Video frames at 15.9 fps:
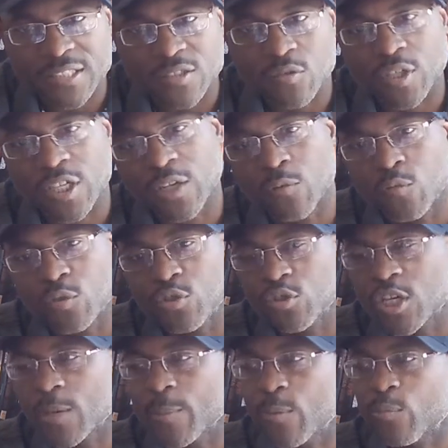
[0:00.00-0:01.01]
So then when you
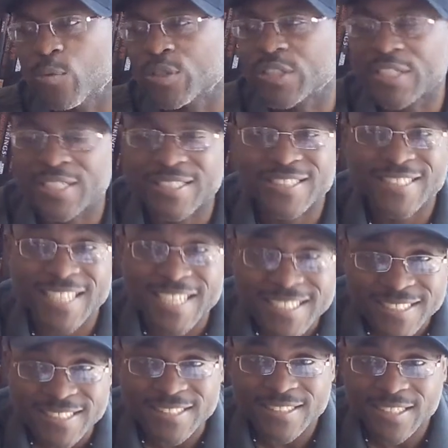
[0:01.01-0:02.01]
come up with the
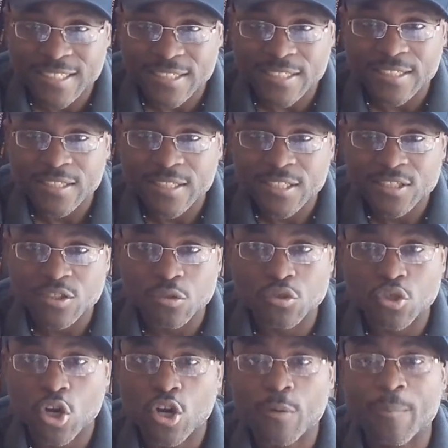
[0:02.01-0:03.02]
necessity to
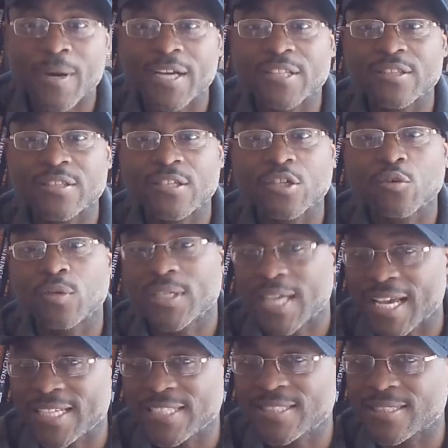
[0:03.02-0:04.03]
talk about the
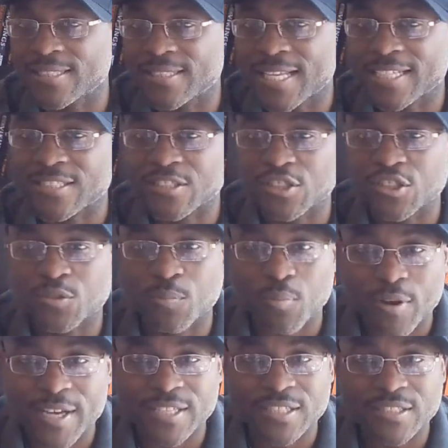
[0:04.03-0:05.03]
creation that's
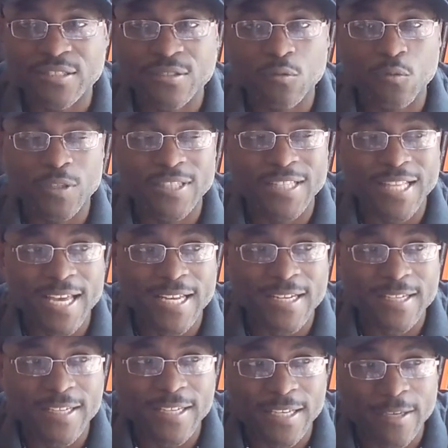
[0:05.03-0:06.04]
expressed with that
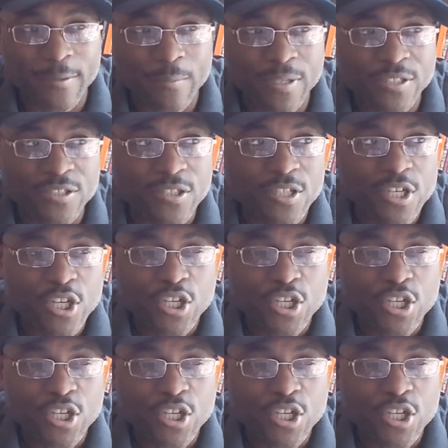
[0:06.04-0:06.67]
image,